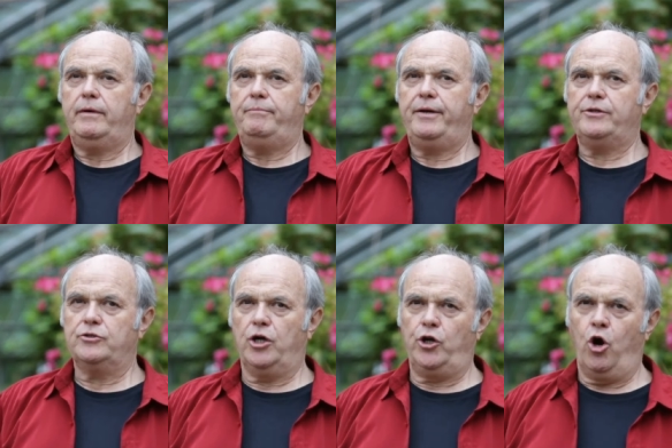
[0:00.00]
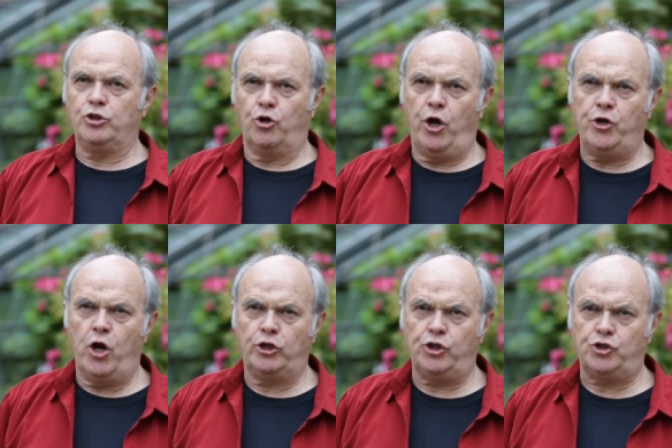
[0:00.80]
And Peg says, I oh, know you're in
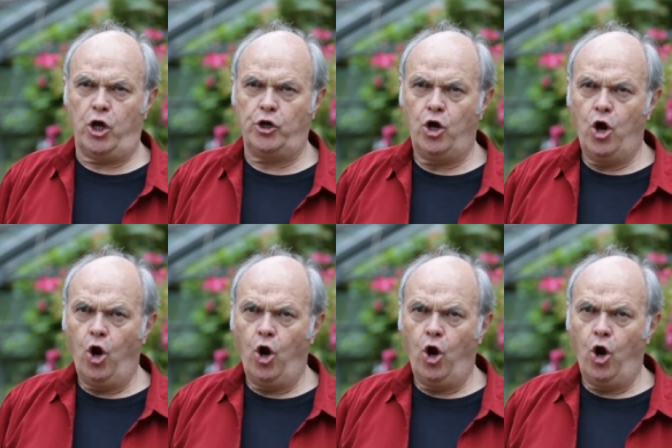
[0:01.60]
there, she said.